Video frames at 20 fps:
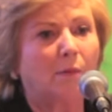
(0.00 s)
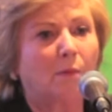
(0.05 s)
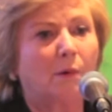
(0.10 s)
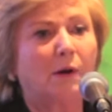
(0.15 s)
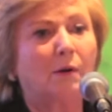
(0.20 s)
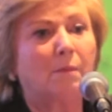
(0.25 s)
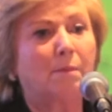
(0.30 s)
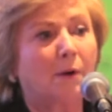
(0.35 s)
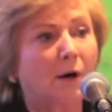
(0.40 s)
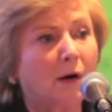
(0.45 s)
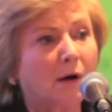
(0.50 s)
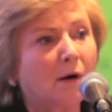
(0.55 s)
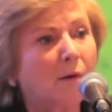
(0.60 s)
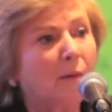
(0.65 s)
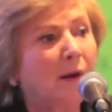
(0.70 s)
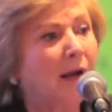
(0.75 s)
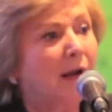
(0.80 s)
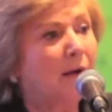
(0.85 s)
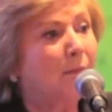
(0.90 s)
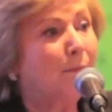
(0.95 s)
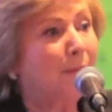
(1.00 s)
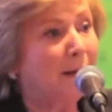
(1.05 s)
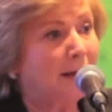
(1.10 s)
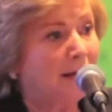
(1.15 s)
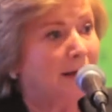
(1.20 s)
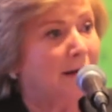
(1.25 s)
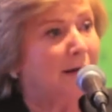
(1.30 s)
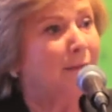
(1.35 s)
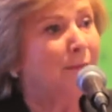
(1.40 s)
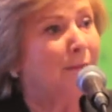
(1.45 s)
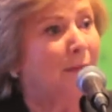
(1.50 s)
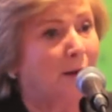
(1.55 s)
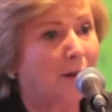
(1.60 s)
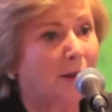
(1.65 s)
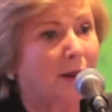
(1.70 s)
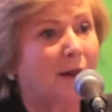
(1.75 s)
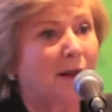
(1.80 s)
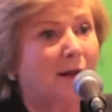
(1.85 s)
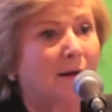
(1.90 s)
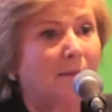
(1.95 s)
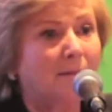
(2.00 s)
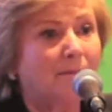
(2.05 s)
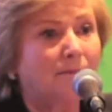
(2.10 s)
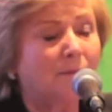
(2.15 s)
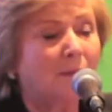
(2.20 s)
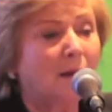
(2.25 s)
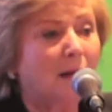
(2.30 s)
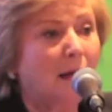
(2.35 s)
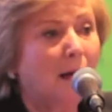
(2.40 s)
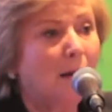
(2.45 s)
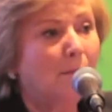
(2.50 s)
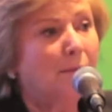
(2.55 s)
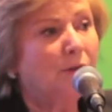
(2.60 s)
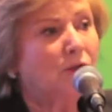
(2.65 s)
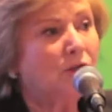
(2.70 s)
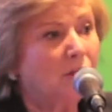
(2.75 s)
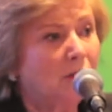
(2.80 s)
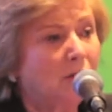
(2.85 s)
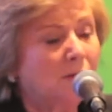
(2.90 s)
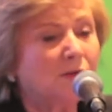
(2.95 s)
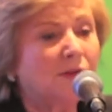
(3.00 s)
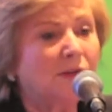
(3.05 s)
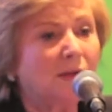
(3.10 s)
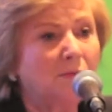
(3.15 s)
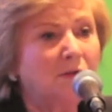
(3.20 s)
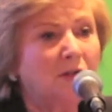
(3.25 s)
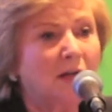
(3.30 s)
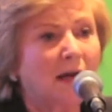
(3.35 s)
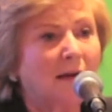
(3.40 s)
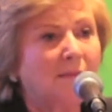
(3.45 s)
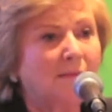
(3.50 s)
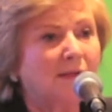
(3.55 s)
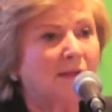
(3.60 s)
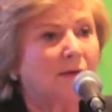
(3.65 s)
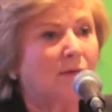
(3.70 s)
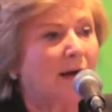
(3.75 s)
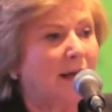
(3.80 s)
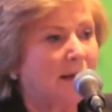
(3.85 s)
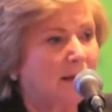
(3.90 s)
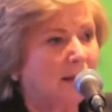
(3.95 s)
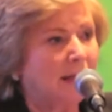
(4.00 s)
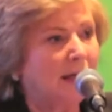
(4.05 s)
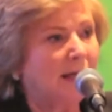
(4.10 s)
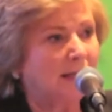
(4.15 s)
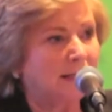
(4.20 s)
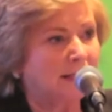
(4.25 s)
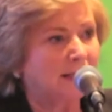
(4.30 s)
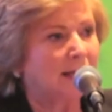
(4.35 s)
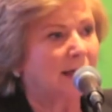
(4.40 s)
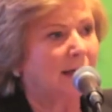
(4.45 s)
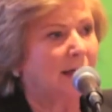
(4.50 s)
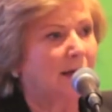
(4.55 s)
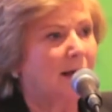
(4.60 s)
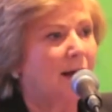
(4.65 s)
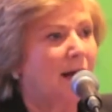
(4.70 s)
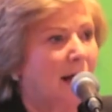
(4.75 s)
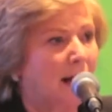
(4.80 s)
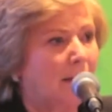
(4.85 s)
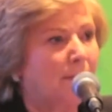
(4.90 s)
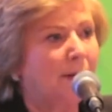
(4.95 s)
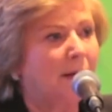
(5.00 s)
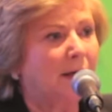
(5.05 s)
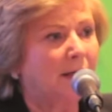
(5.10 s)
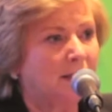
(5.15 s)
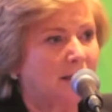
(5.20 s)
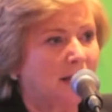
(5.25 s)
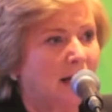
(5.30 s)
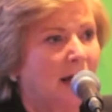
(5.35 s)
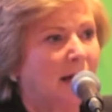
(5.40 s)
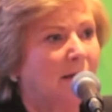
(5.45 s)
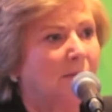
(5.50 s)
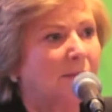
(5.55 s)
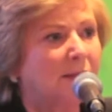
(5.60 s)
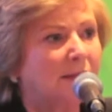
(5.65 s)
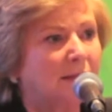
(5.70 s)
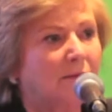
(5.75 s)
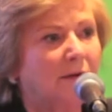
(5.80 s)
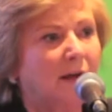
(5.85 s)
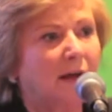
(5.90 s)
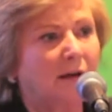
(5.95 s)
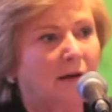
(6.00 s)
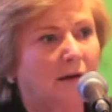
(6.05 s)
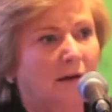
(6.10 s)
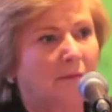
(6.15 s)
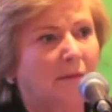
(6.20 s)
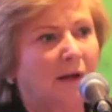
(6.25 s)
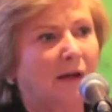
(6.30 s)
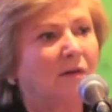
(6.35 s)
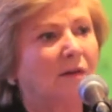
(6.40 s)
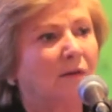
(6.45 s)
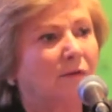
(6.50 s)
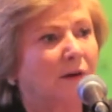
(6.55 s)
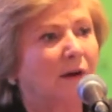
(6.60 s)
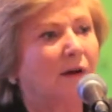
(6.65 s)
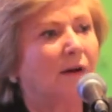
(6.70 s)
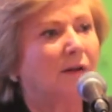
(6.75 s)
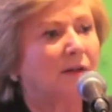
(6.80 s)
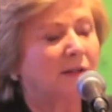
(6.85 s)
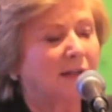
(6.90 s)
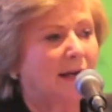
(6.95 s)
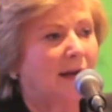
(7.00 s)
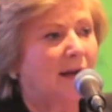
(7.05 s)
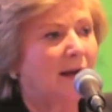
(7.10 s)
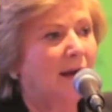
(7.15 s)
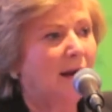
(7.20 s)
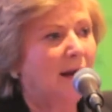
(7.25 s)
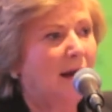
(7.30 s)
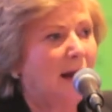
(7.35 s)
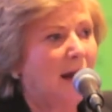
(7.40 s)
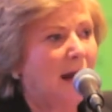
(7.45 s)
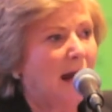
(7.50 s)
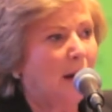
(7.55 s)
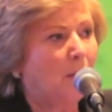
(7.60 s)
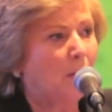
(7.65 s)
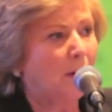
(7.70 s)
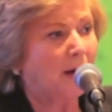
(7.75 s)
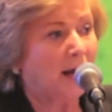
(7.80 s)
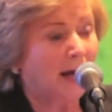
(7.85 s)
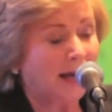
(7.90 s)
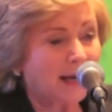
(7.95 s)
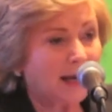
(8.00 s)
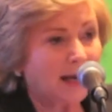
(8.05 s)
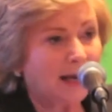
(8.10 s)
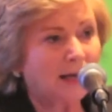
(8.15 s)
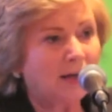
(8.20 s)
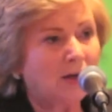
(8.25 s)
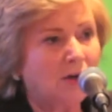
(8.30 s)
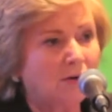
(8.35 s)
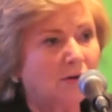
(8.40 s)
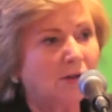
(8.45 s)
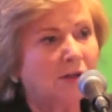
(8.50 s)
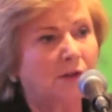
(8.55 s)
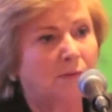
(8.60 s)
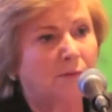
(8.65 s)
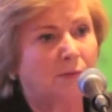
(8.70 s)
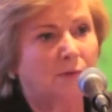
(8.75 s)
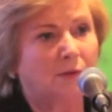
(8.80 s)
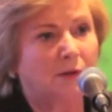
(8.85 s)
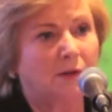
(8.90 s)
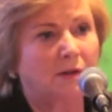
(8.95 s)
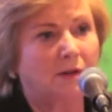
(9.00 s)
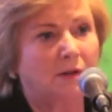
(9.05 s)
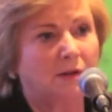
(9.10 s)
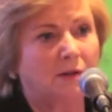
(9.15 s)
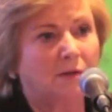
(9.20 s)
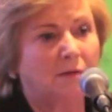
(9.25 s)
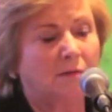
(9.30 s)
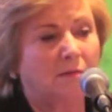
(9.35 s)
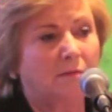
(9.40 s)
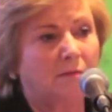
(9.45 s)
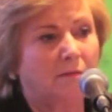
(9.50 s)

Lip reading: we're borrowing $1 billion a month. But sometimes great things can happen at times of economic difficulty. And what I'd like your support to do